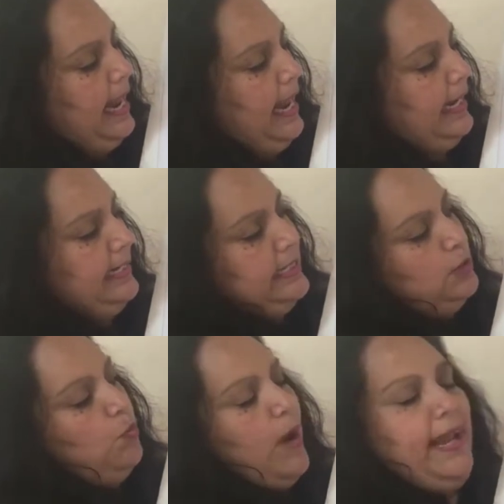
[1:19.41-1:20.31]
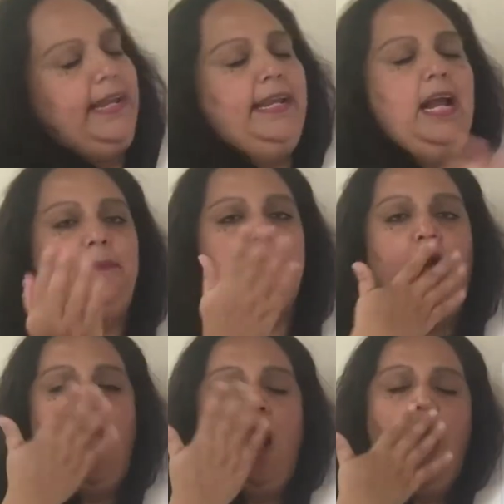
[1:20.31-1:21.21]
And he's waking up.
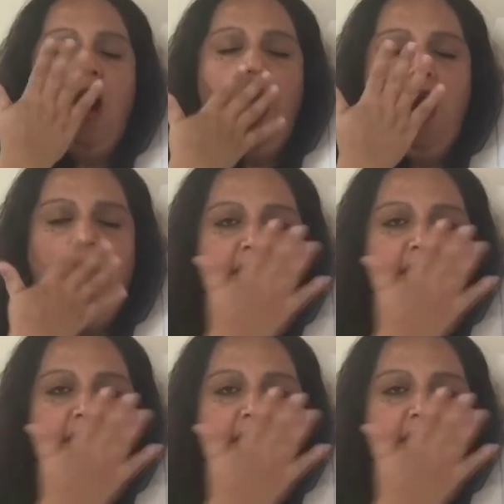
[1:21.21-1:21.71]
Oh,